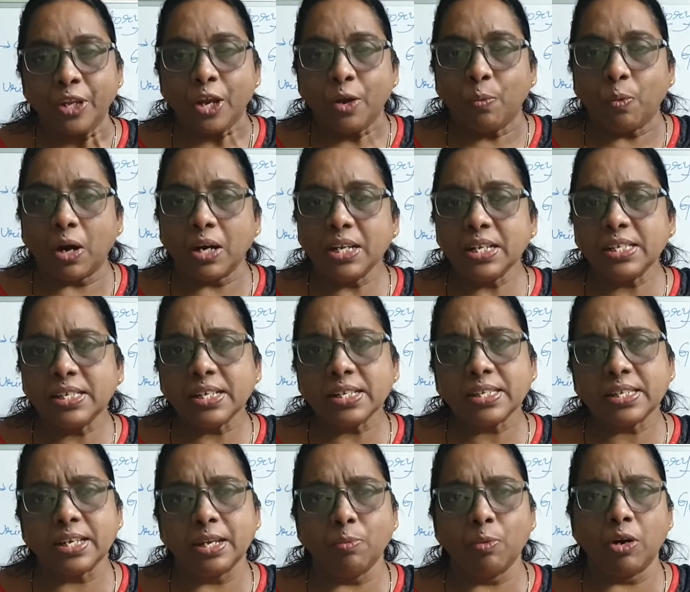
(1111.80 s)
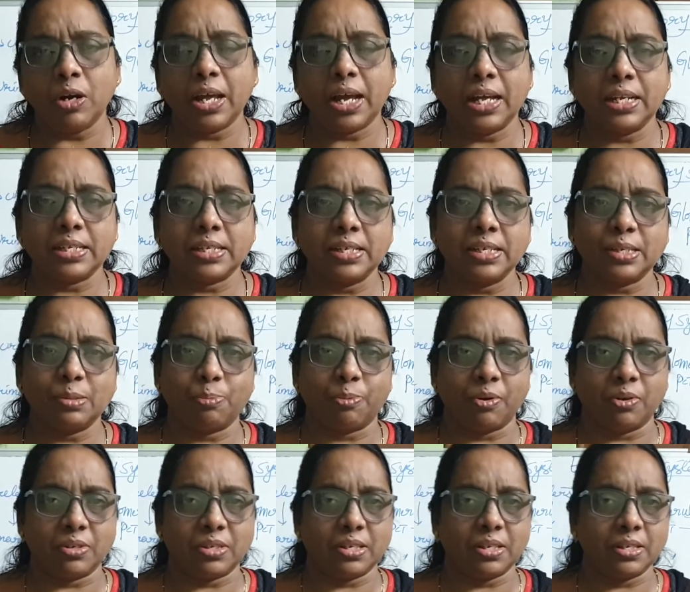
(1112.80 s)
What is this hemodialysis
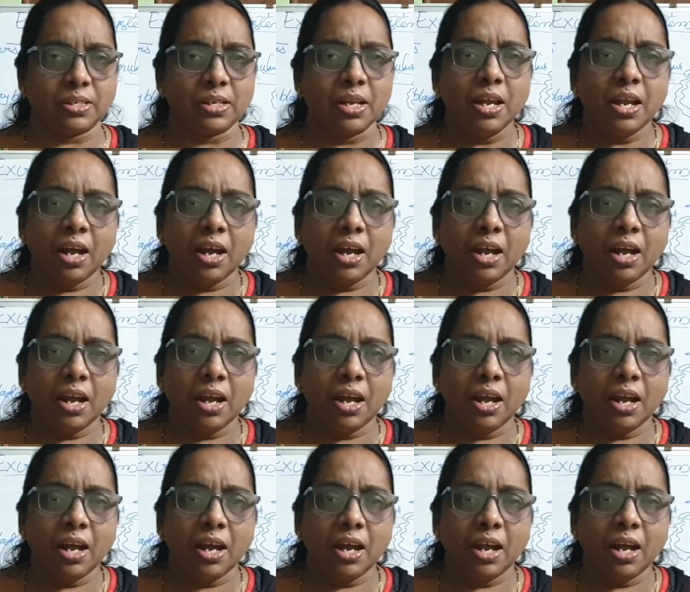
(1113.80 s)
process?